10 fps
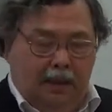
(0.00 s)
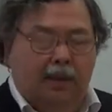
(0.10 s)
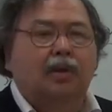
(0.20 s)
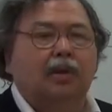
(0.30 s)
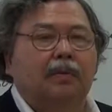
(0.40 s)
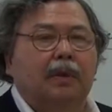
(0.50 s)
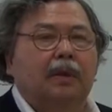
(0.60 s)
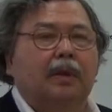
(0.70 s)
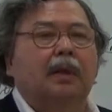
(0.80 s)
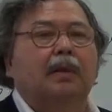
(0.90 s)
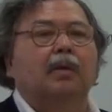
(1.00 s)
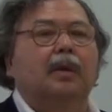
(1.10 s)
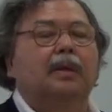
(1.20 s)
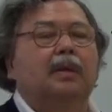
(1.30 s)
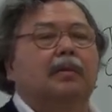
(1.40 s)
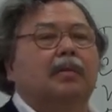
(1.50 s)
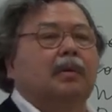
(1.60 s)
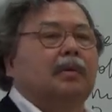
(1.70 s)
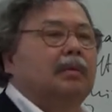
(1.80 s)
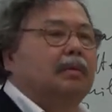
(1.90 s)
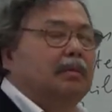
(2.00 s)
survey, you interview